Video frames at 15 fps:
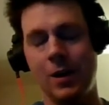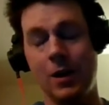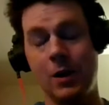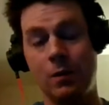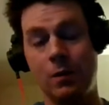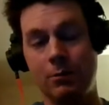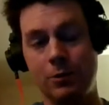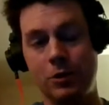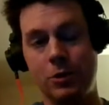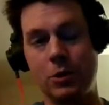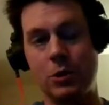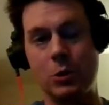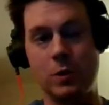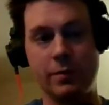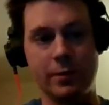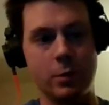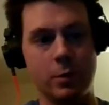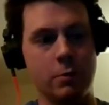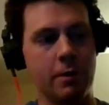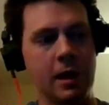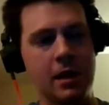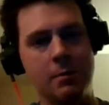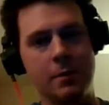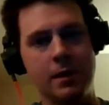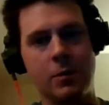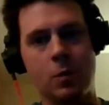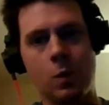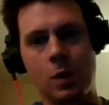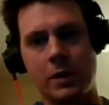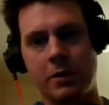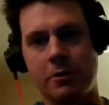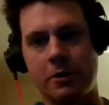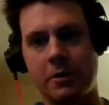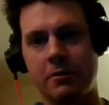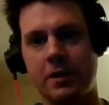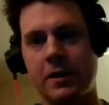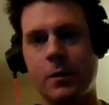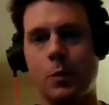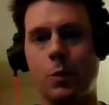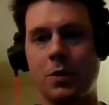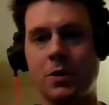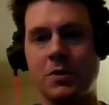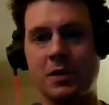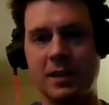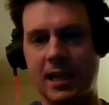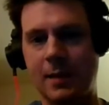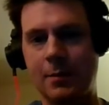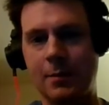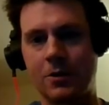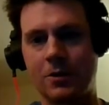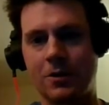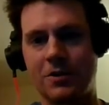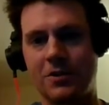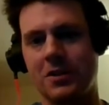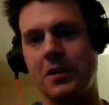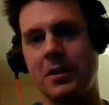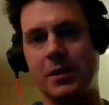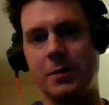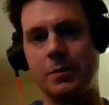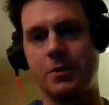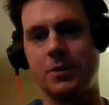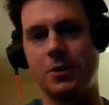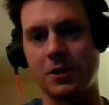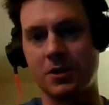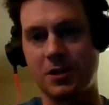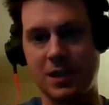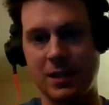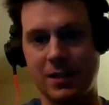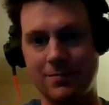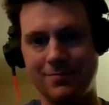What would you do if you were randomly wandering around the woods and came across a lit-up circus tent?